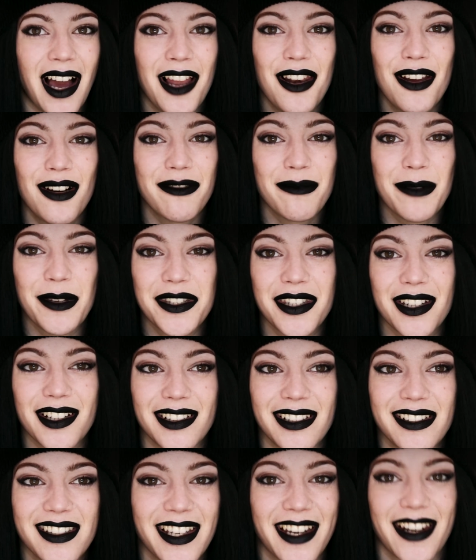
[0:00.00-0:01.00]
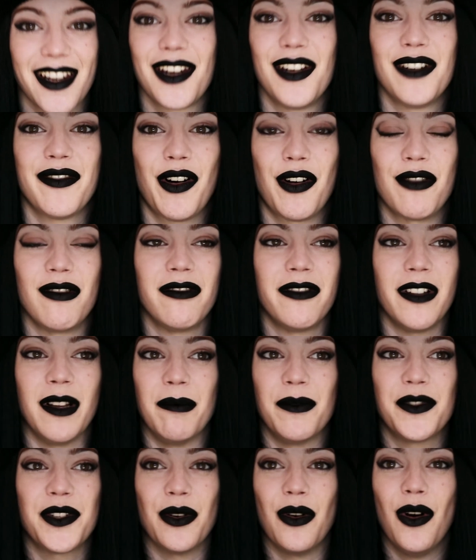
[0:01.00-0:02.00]
I love musicals and I love horror
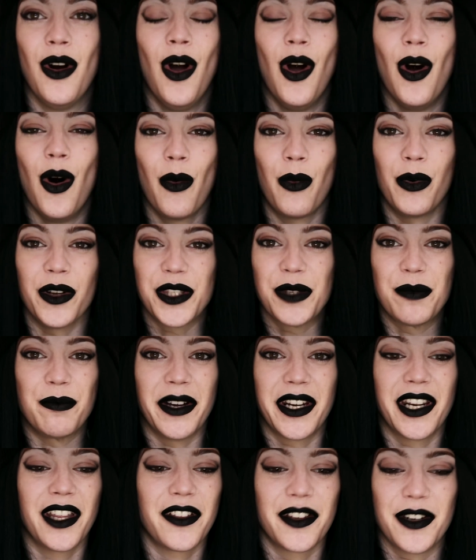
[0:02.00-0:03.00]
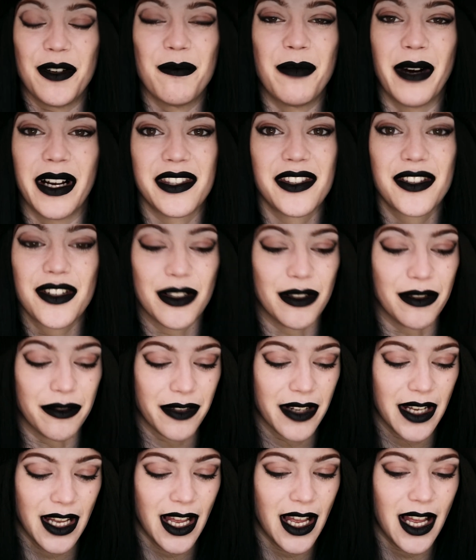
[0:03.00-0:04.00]
films, so what's better than a bunch of